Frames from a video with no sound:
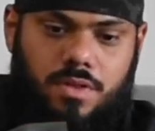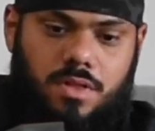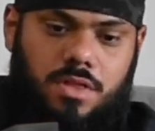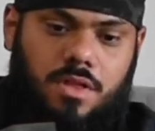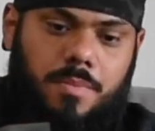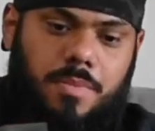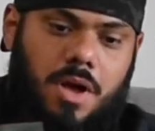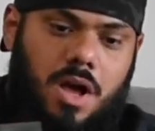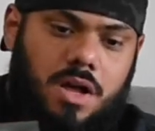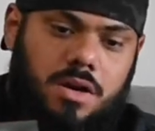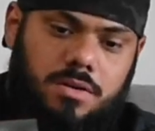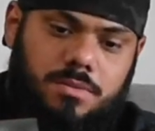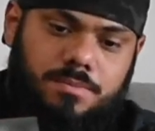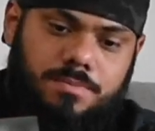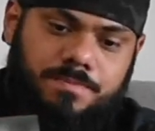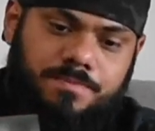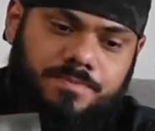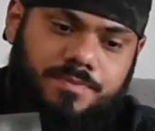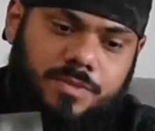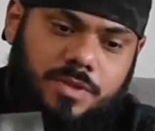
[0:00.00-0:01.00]
The
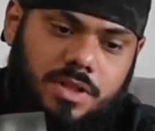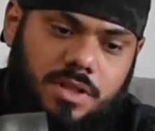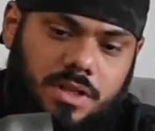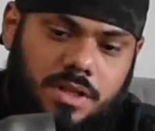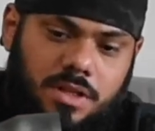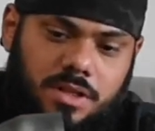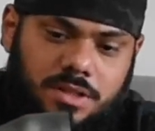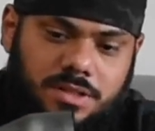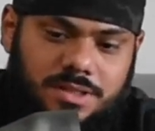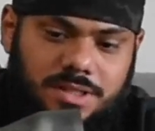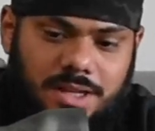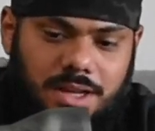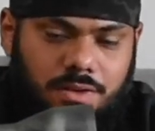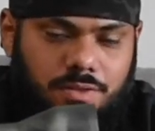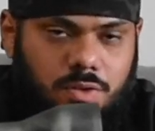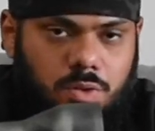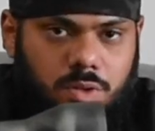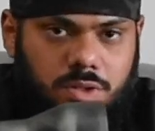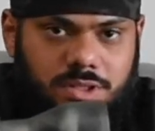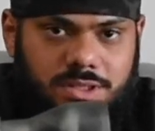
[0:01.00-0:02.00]
bottom is,
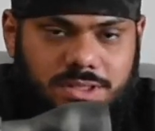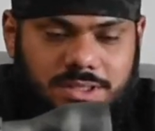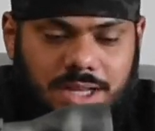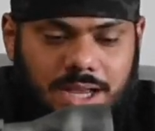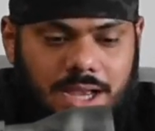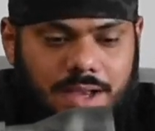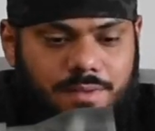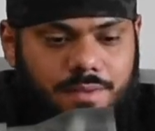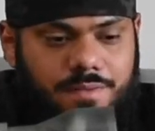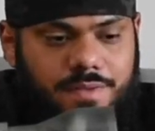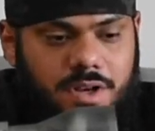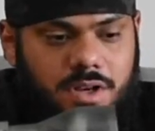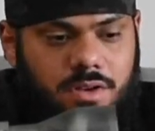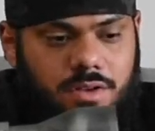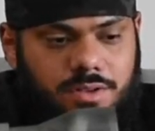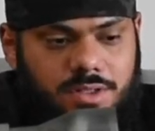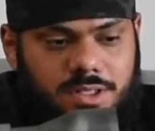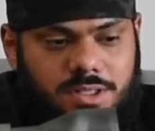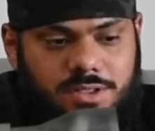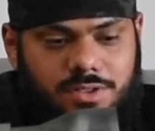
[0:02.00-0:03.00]
of course, I have a
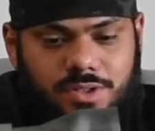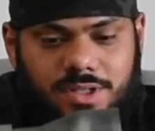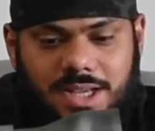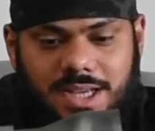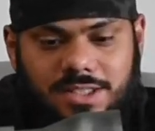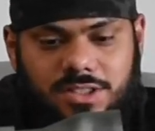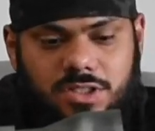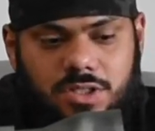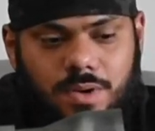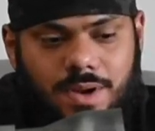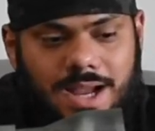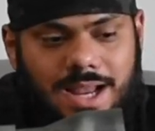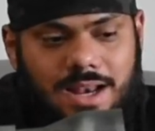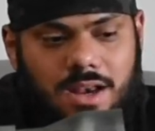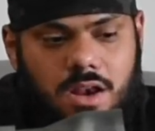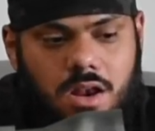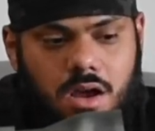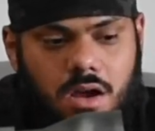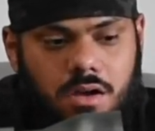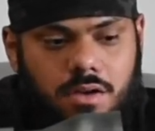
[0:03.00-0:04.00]
video on this. You guys know
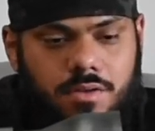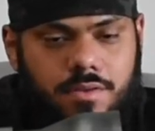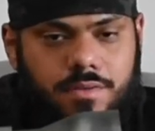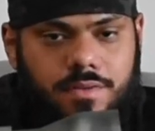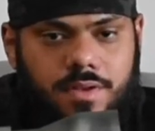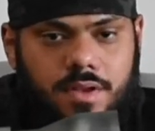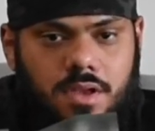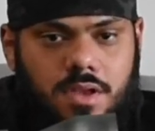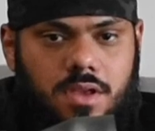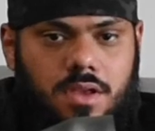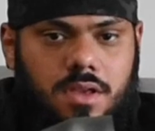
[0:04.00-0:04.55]
I love